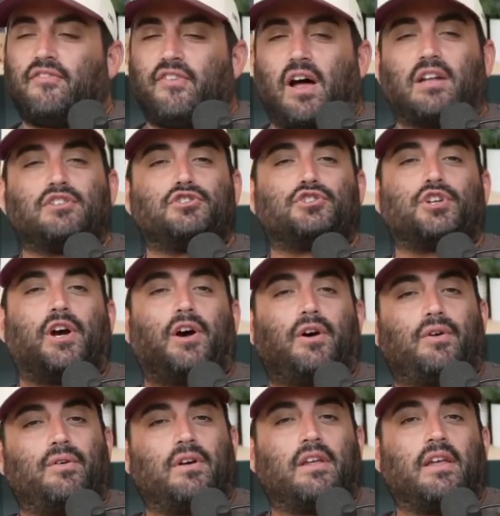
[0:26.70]
a fun
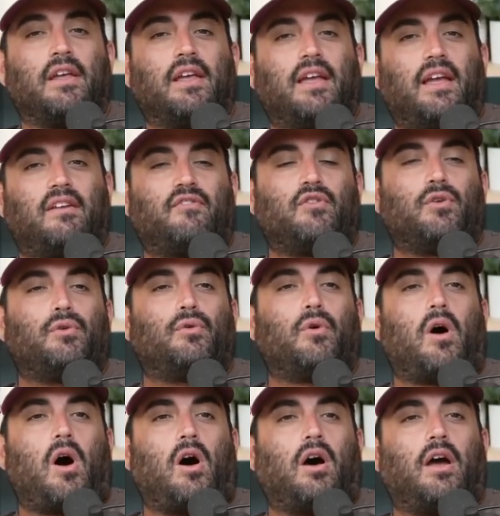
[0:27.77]
show. If
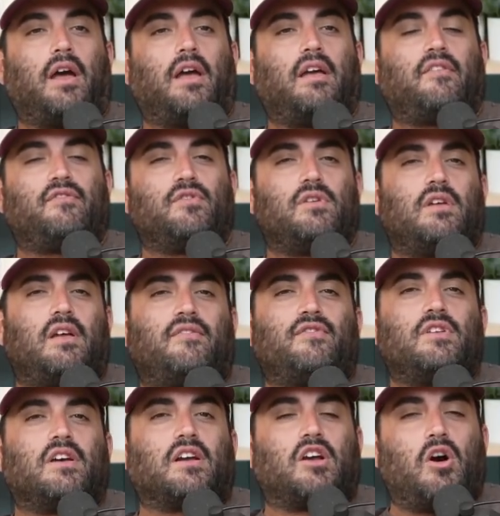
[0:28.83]
you
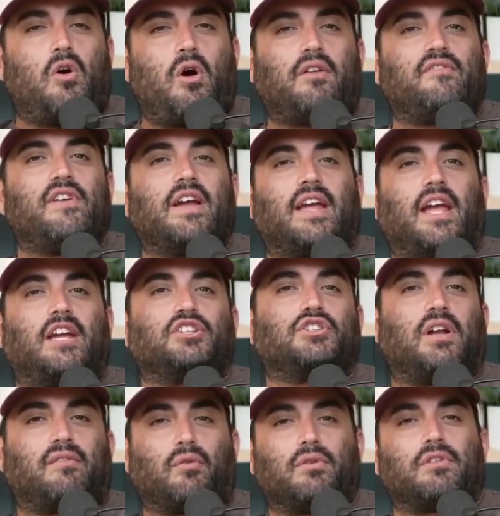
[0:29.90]
if you go on
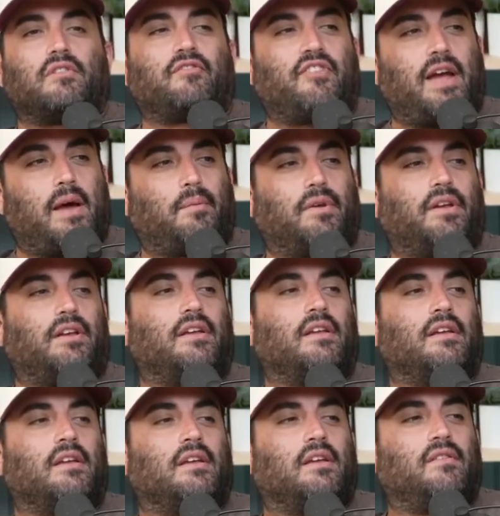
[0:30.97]
vacation ever with your family,
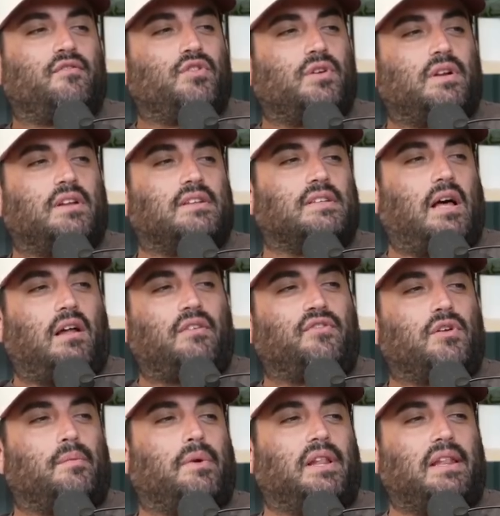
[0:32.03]
if you're an
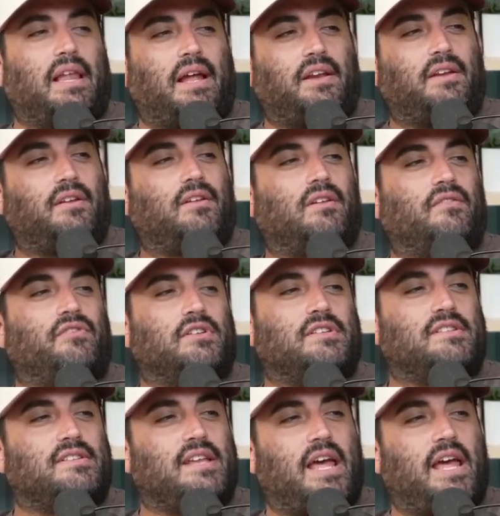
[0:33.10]
adult, if you're a millennial, if you